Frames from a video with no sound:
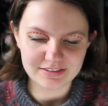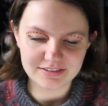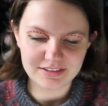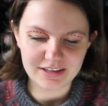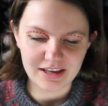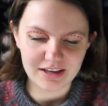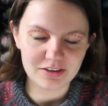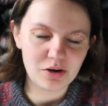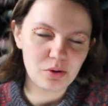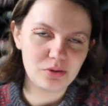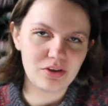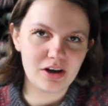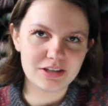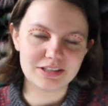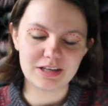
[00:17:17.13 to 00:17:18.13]
Yeah, no
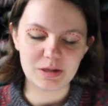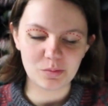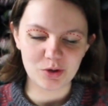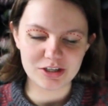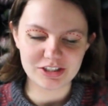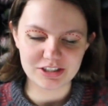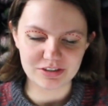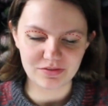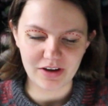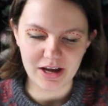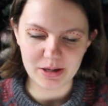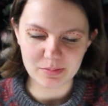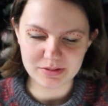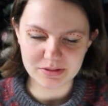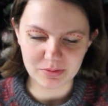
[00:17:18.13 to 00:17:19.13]
thoughts anymore, just
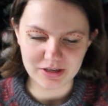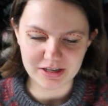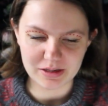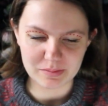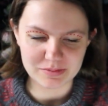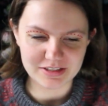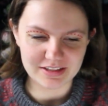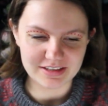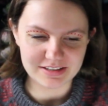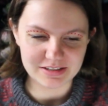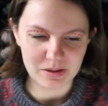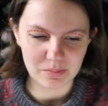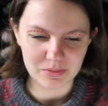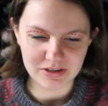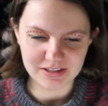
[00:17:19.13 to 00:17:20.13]
vibes when it comes to these
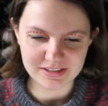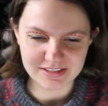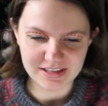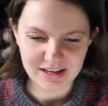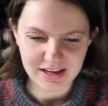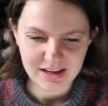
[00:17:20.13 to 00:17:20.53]
numbers.